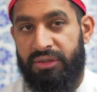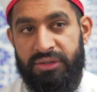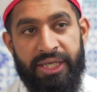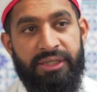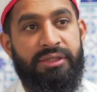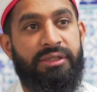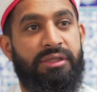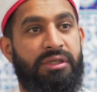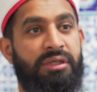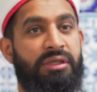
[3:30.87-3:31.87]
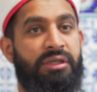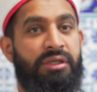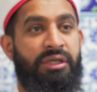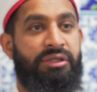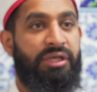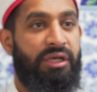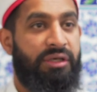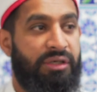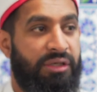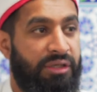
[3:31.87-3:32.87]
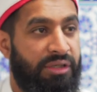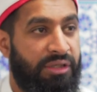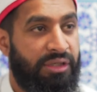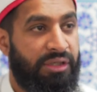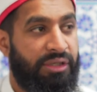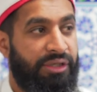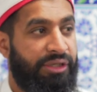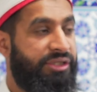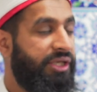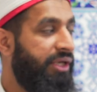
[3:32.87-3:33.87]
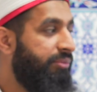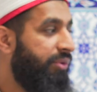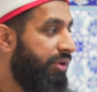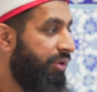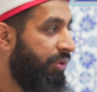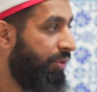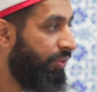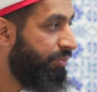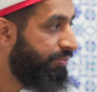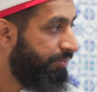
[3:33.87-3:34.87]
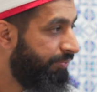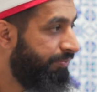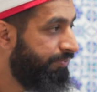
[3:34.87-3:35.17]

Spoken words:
then he shall return home